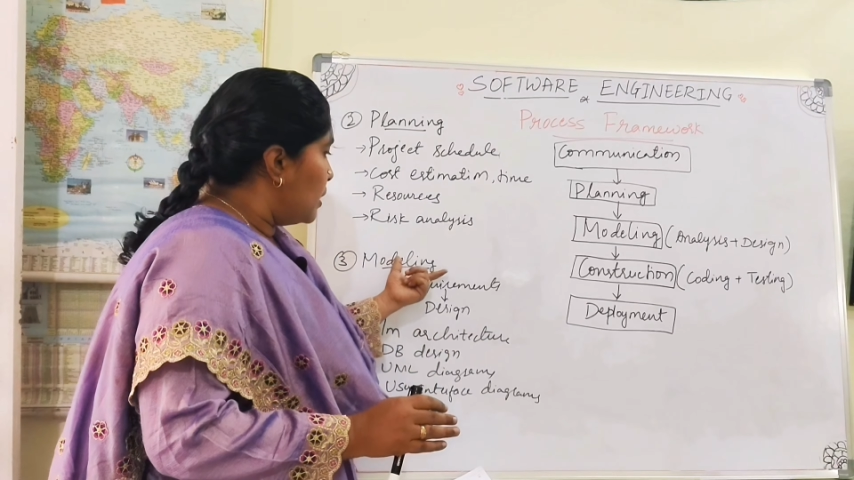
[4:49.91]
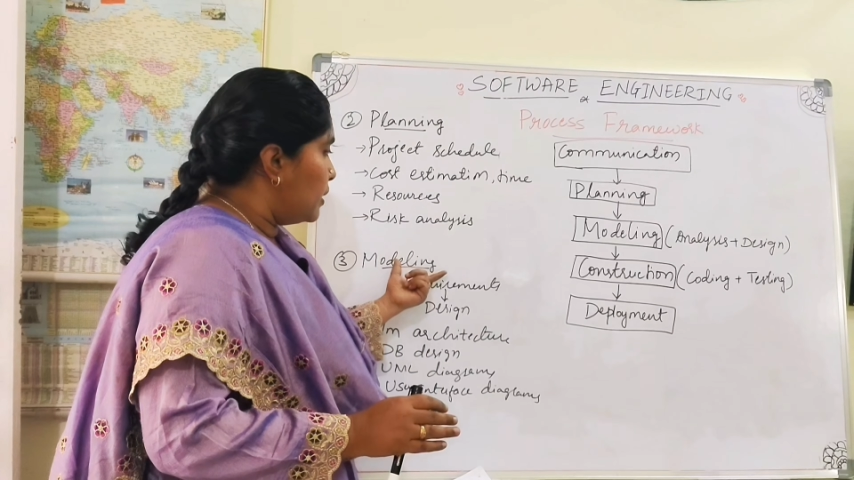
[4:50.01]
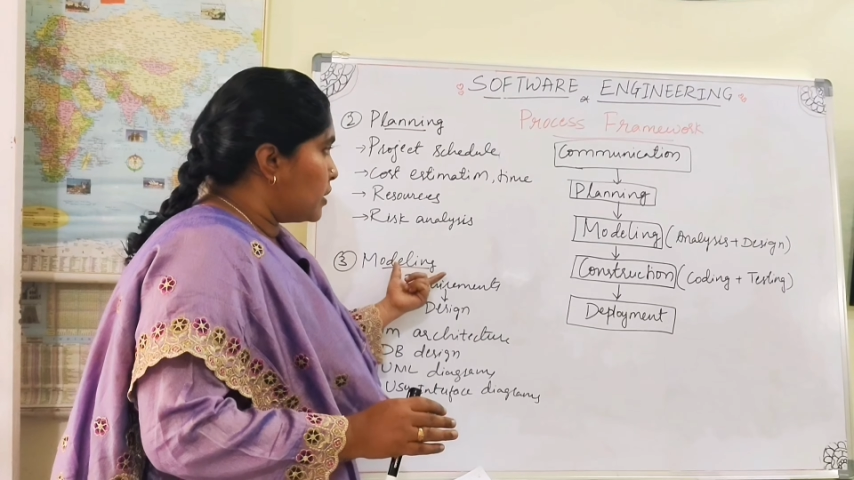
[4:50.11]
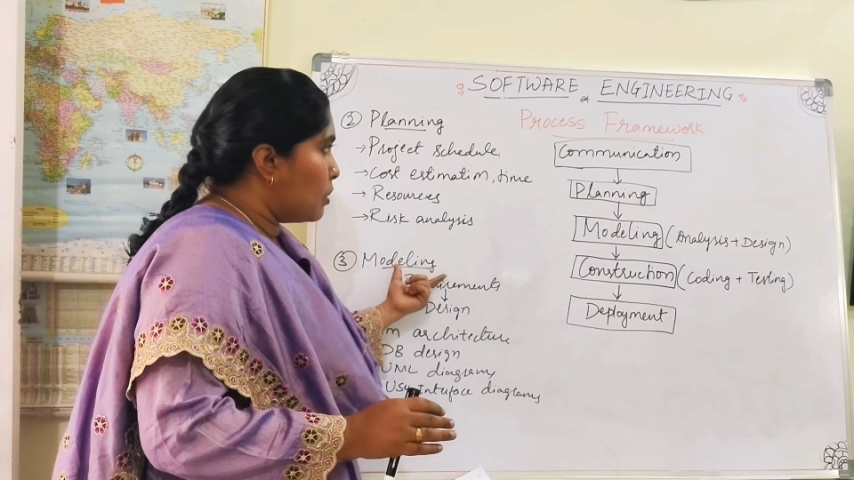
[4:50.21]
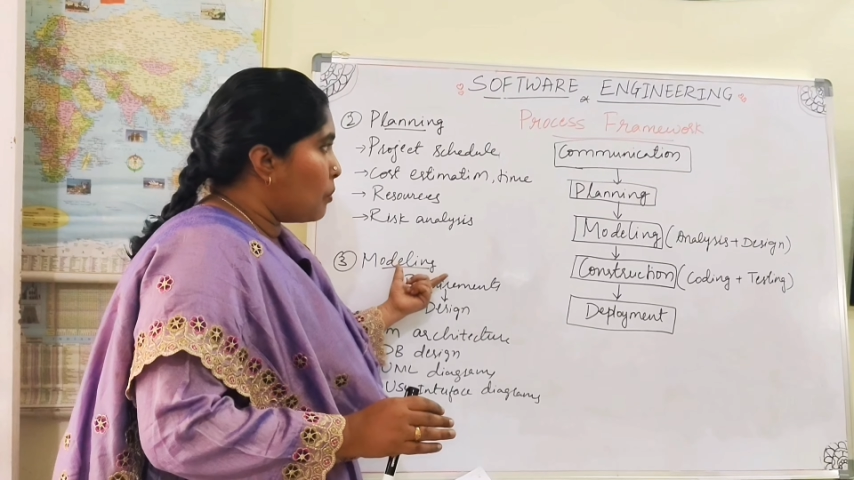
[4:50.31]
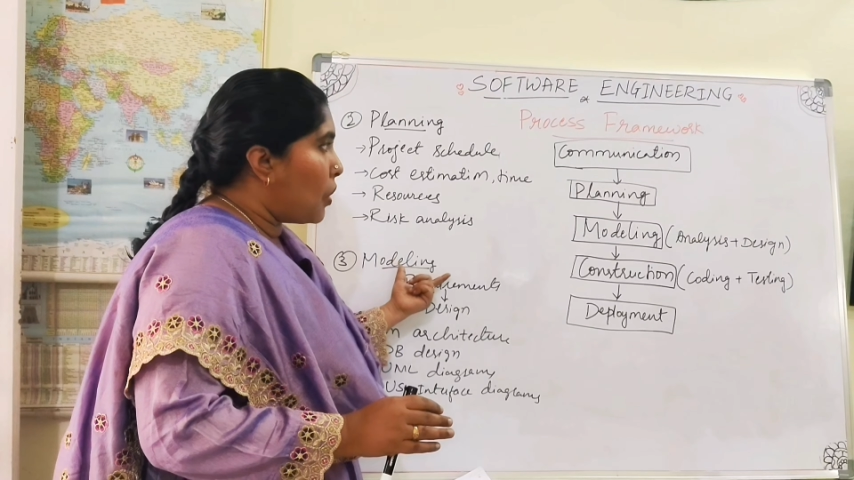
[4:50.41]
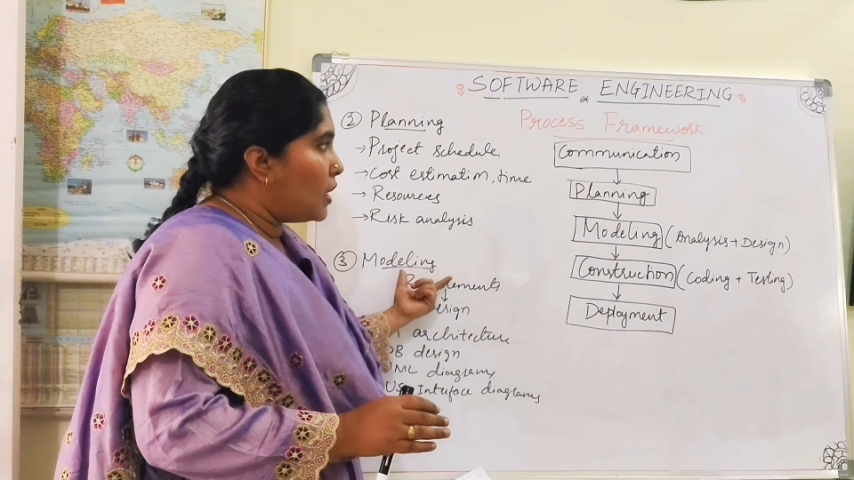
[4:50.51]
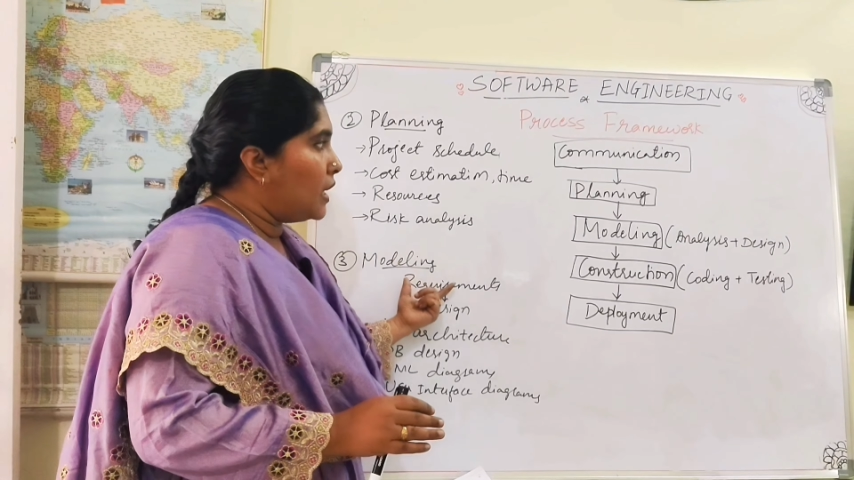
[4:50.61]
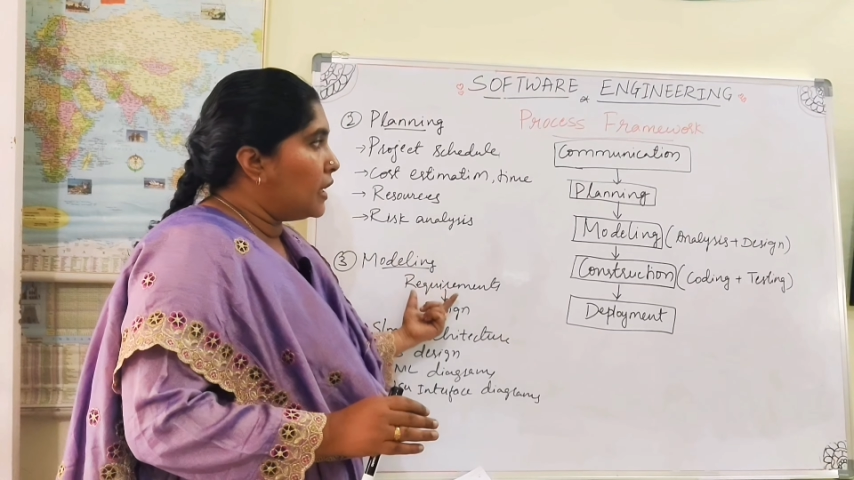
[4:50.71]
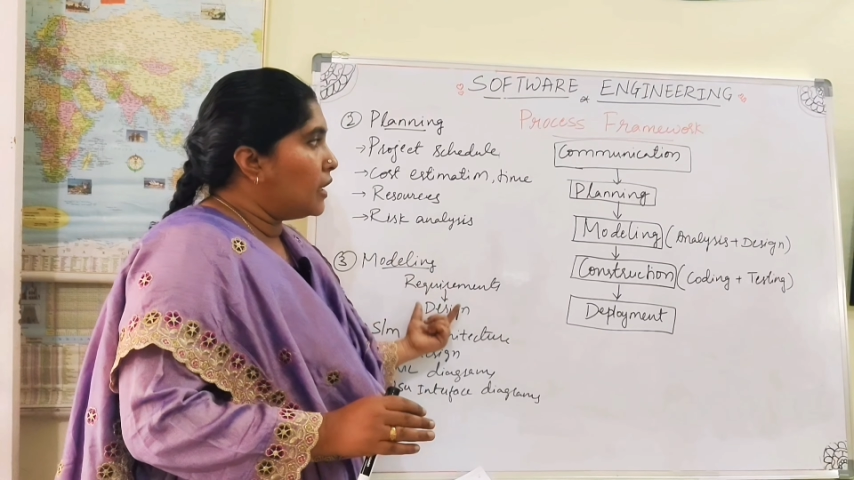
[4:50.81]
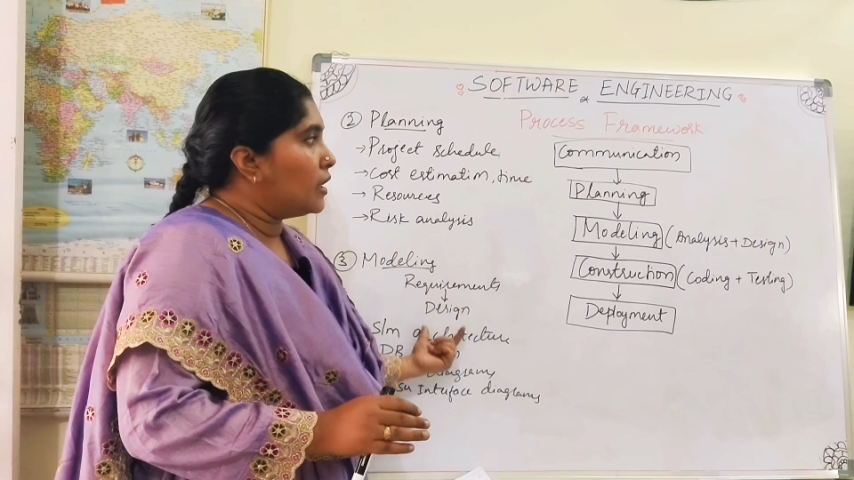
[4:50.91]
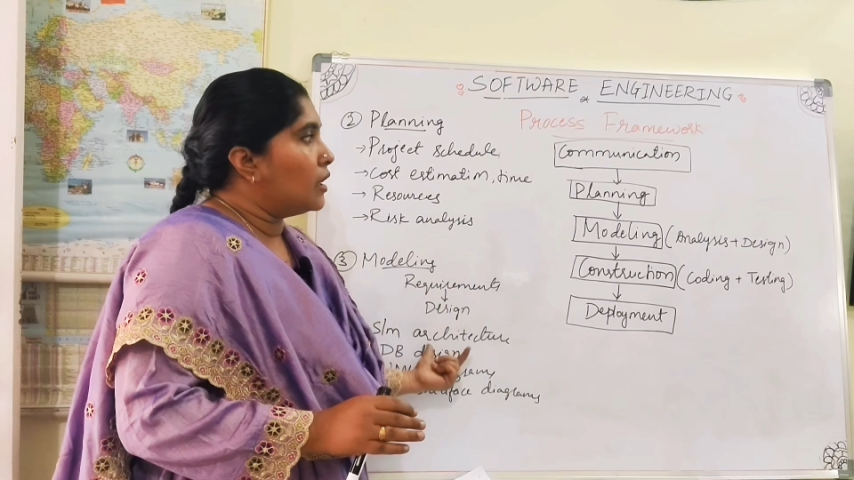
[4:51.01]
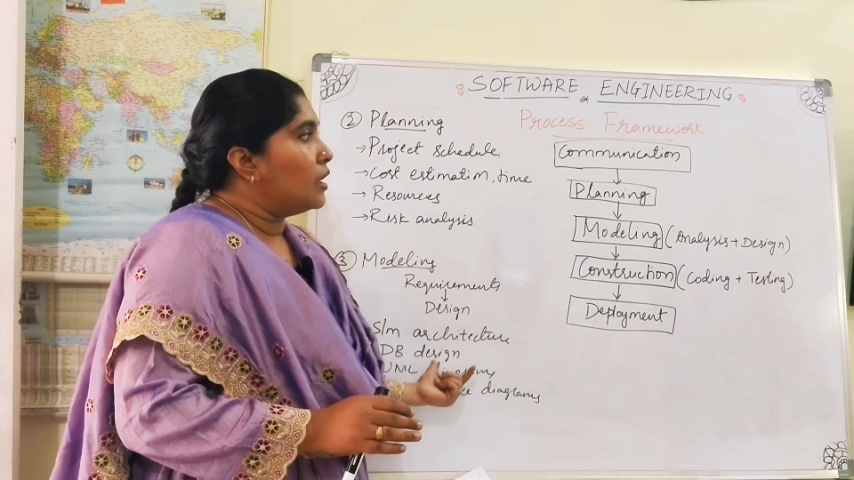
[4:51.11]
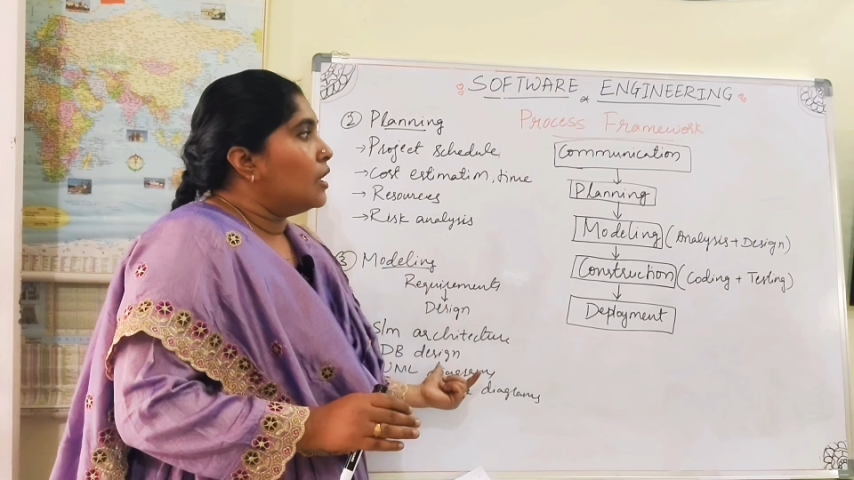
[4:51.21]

this modeling